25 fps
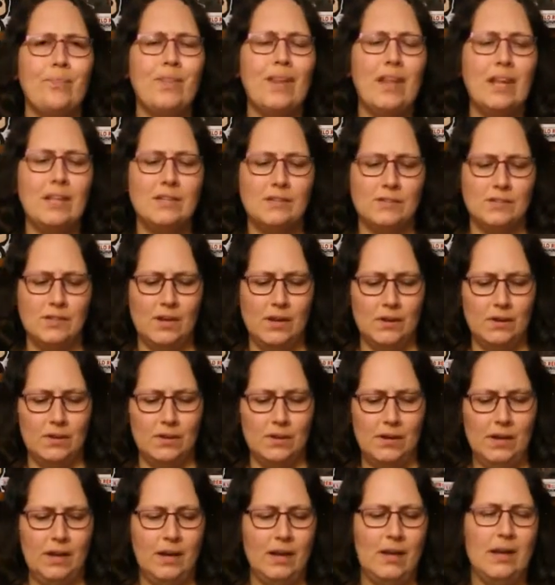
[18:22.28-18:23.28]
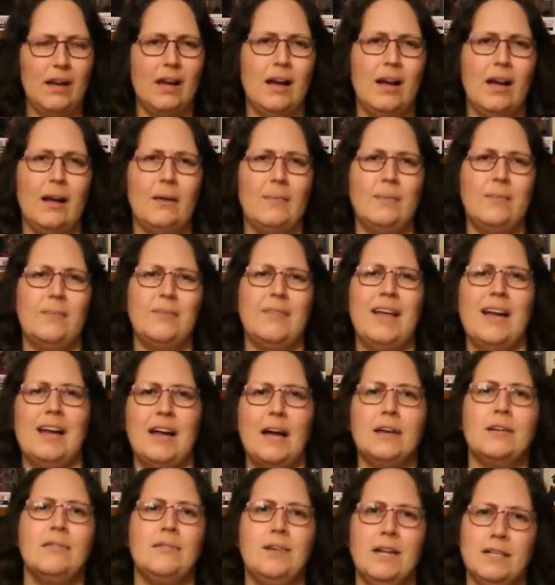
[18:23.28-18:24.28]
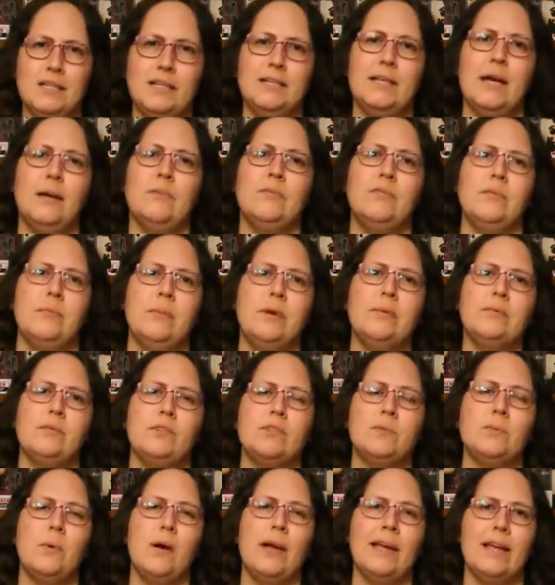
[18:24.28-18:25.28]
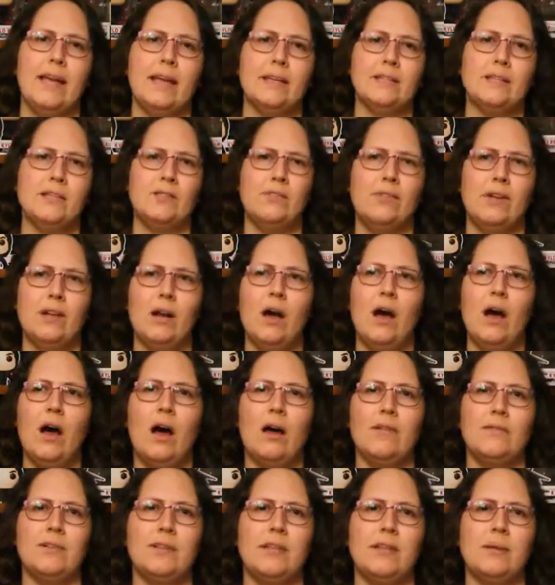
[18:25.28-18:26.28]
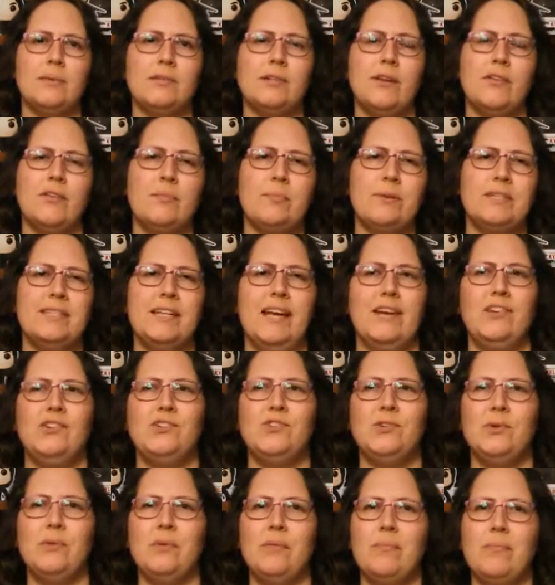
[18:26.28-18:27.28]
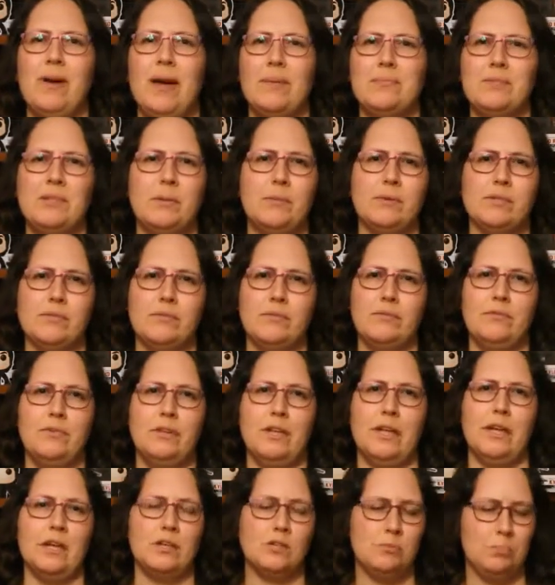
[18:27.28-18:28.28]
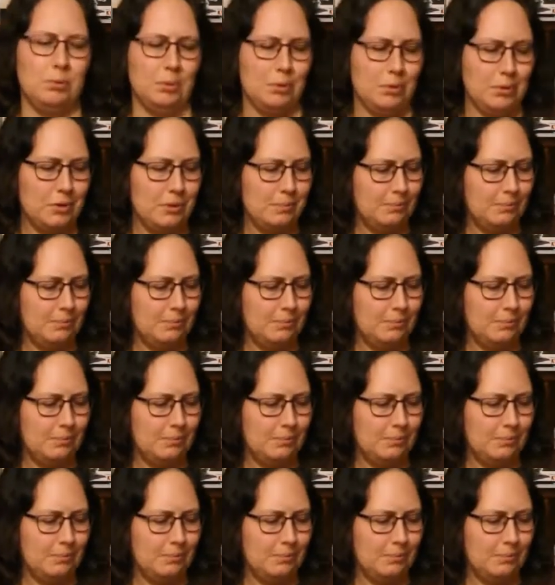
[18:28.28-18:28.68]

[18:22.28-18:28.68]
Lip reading: So that kind of let it down for me, which is why it gets 3.5. I think there was a lot of potential and perhaps it wasn't fully explored.